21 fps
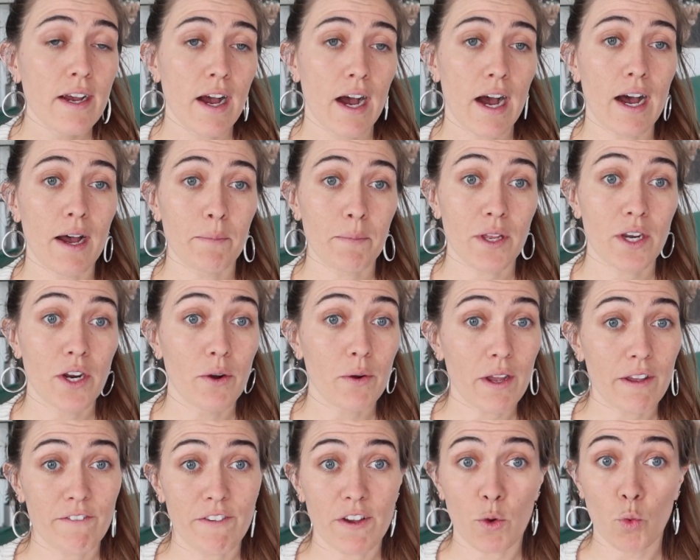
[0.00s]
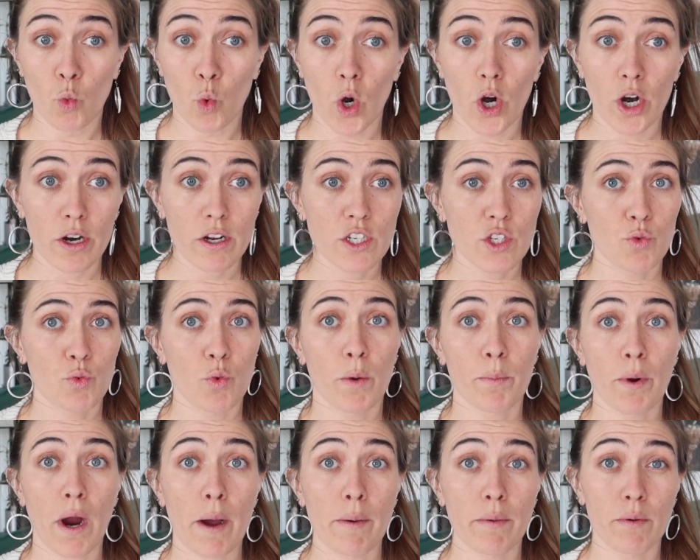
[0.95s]
You know, if it works, we'll
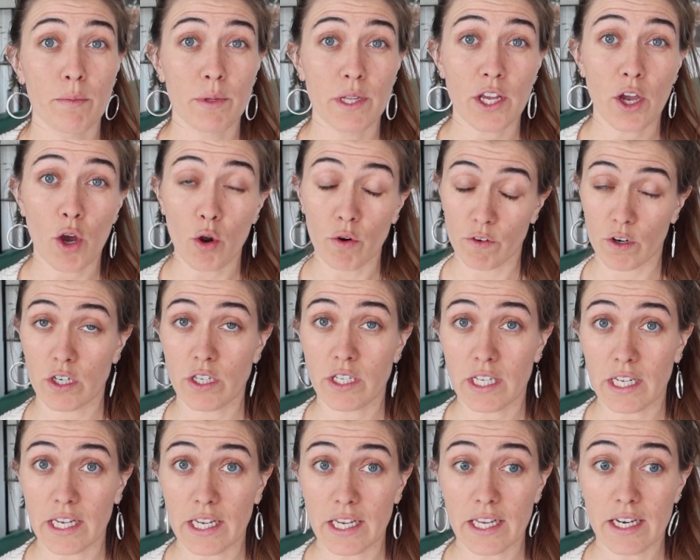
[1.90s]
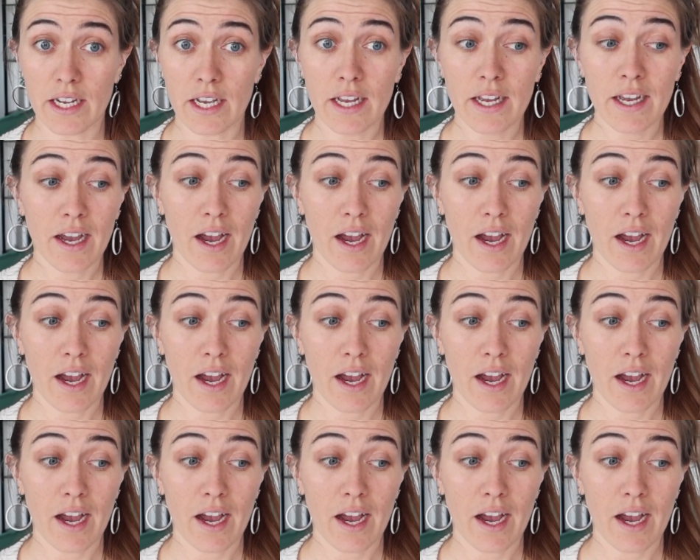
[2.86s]
probably overseed